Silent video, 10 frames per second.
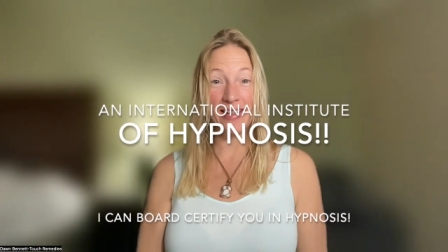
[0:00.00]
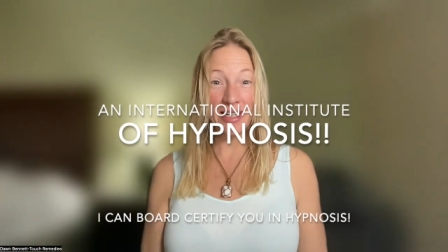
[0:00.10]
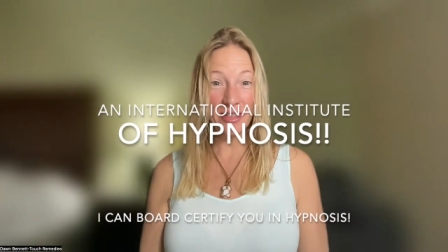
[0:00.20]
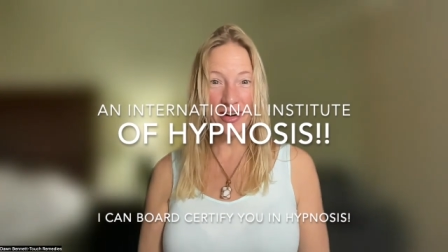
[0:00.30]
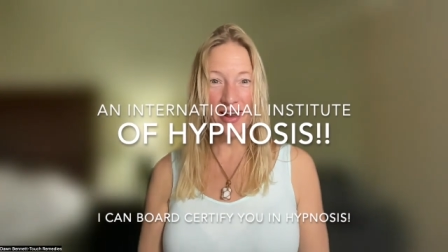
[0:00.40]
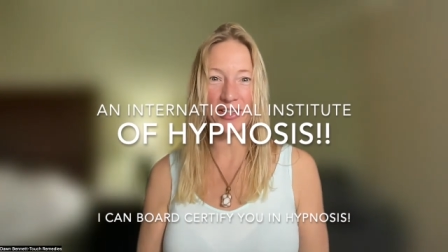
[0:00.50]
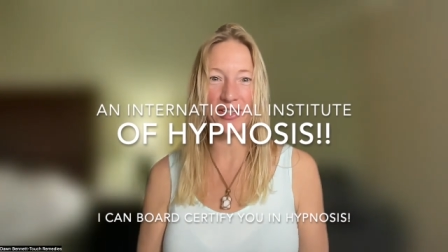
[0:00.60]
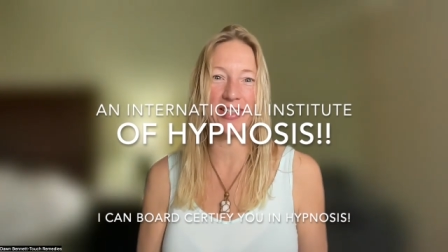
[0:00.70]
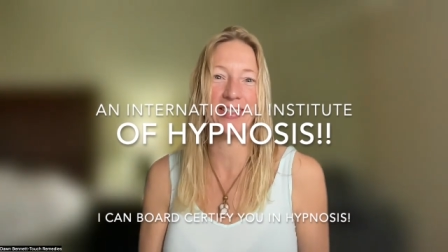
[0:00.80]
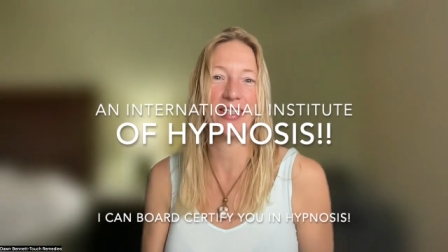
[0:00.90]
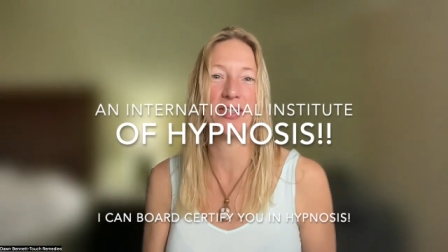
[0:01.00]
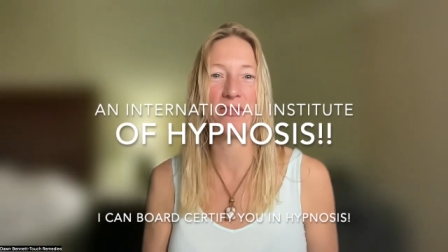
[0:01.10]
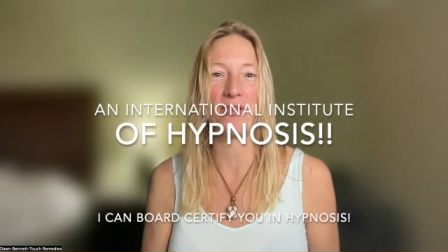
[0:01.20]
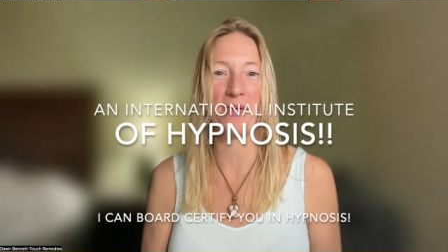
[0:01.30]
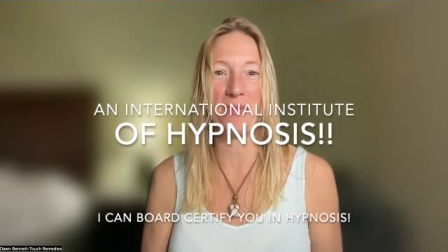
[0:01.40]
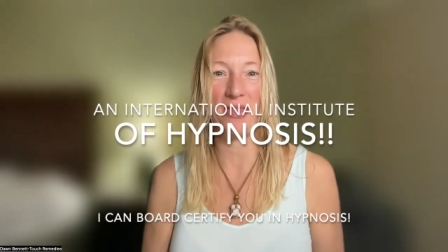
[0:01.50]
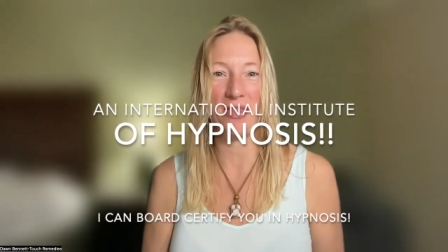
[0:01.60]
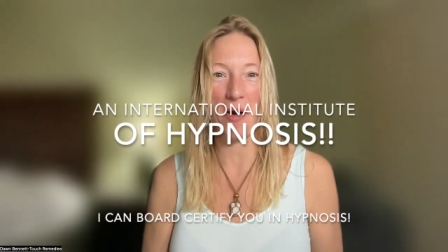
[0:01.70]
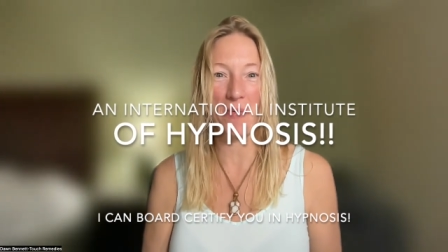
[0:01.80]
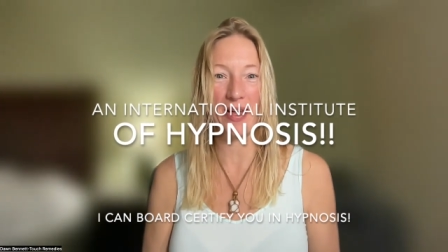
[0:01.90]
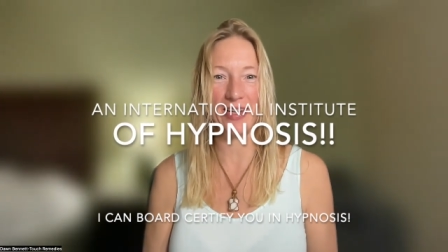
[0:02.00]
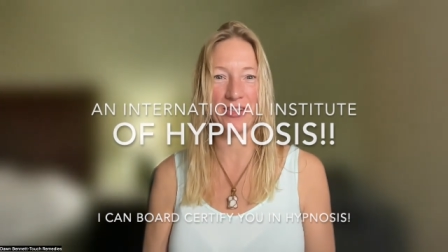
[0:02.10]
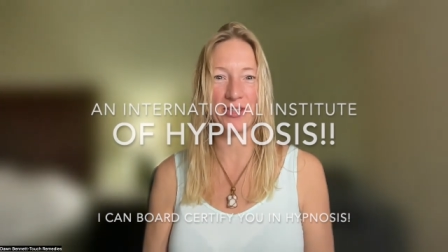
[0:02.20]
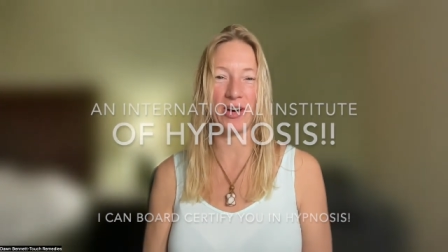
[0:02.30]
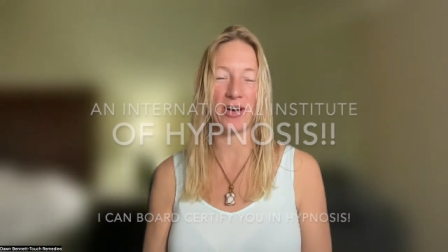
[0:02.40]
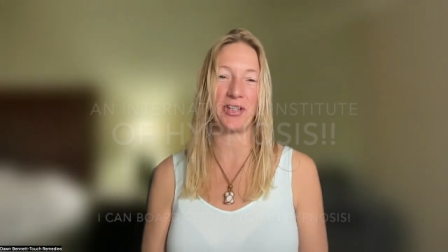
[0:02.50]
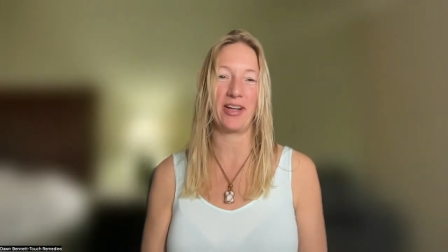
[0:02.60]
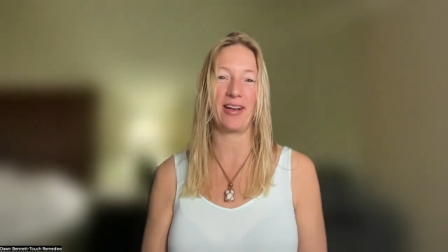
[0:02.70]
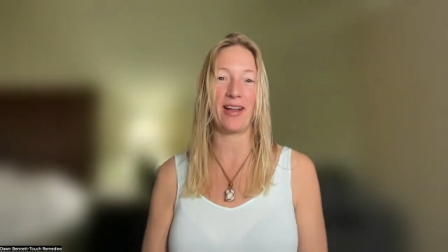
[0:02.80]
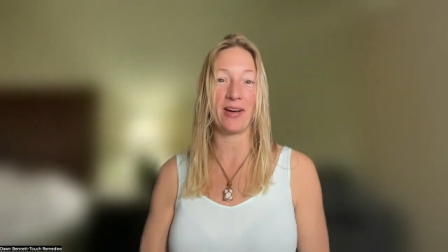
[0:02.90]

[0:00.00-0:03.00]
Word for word: International Institute for Hypnotherapy Instruction,